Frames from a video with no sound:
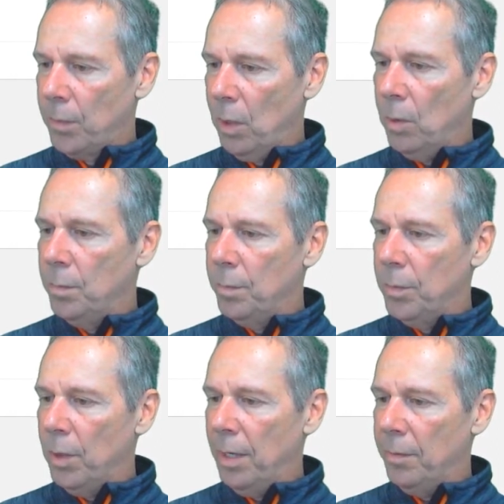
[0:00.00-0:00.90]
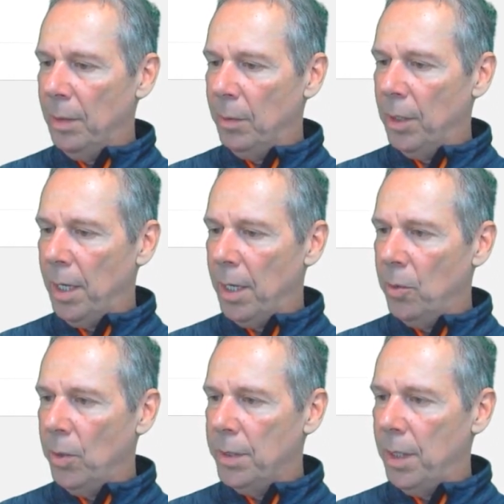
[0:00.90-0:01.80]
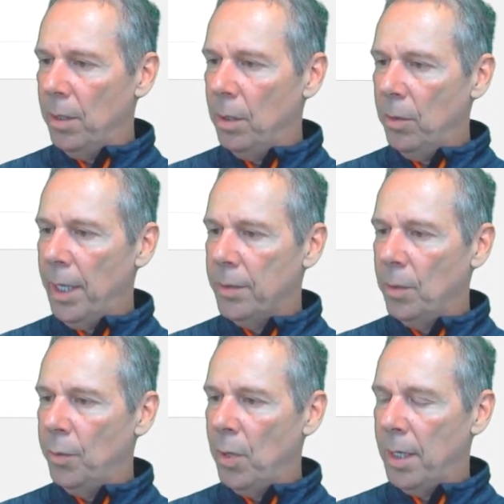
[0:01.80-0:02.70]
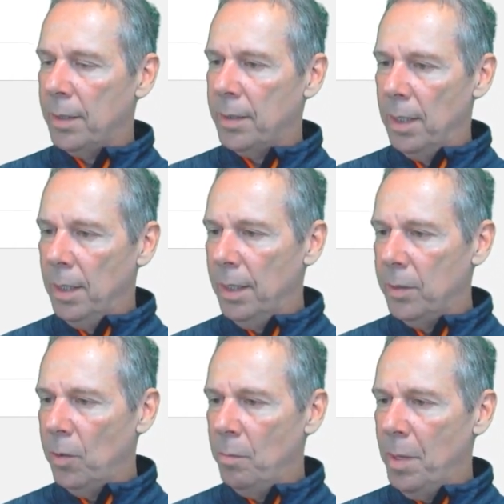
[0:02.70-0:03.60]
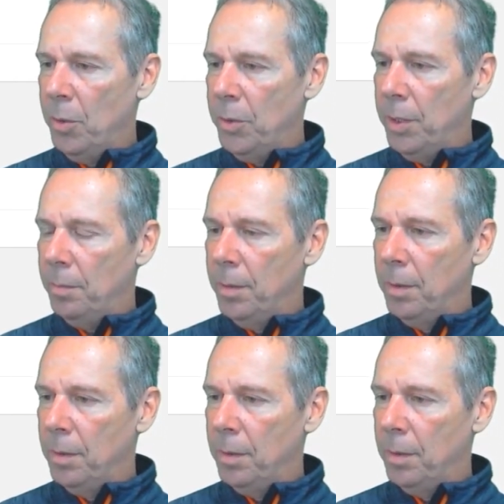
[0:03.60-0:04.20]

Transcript: oh, don't have any categories there. Okay, so products, let's go membership.